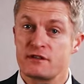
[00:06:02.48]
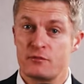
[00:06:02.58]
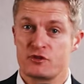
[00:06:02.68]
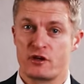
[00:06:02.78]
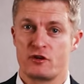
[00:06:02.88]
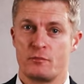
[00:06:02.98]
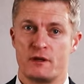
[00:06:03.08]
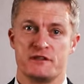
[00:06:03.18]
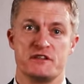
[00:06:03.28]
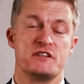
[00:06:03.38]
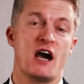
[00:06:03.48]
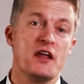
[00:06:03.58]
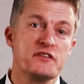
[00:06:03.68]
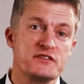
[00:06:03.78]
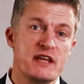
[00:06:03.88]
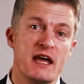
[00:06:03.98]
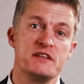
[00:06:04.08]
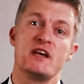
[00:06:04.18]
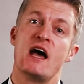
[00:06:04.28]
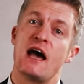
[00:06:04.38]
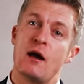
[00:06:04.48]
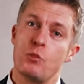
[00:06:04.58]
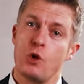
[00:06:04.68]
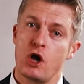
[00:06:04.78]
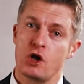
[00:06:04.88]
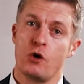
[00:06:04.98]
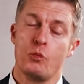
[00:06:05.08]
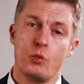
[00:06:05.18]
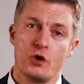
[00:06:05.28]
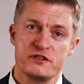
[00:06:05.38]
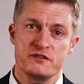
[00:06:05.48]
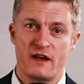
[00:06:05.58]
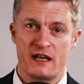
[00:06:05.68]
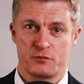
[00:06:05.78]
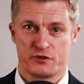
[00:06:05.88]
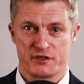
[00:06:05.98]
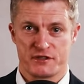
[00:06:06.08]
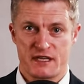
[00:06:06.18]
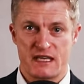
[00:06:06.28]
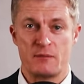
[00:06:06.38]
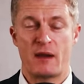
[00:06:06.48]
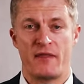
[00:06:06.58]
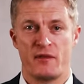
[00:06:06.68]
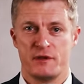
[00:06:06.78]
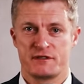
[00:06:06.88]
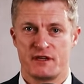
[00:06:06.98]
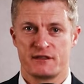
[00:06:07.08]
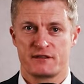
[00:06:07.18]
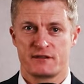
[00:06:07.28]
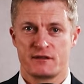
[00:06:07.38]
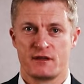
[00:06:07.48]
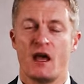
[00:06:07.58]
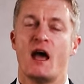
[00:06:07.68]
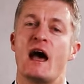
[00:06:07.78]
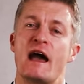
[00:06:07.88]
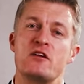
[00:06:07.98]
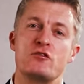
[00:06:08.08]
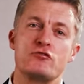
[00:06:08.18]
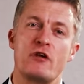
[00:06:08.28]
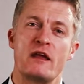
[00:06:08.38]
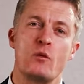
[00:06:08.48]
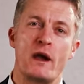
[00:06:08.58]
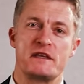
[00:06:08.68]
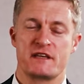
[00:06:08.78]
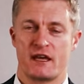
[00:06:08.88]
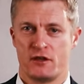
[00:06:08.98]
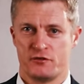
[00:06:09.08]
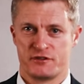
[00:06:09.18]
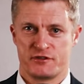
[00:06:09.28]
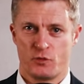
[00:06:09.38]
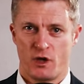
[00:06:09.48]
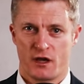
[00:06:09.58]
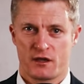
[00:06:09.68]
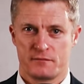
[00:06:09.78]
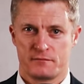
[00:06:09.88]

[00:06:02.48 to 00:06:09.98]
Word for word: demonstrate your ability to understand and work on what is valuable to the team and the business. A great way to get noticed at work.